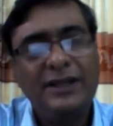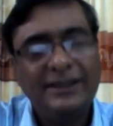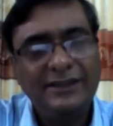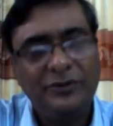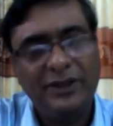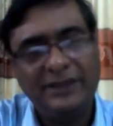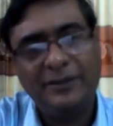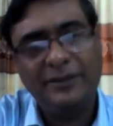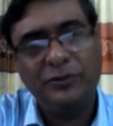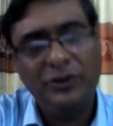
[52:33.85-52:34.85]
Say, for
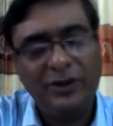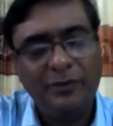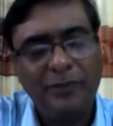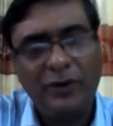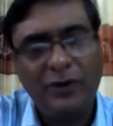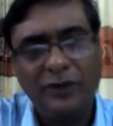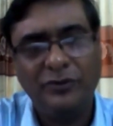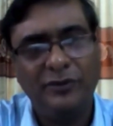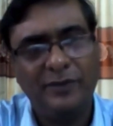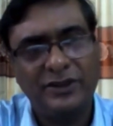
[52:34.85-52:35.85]
example, you are a
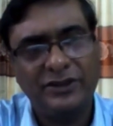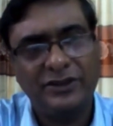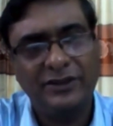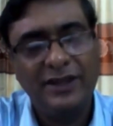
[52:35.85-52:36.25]
powerful person.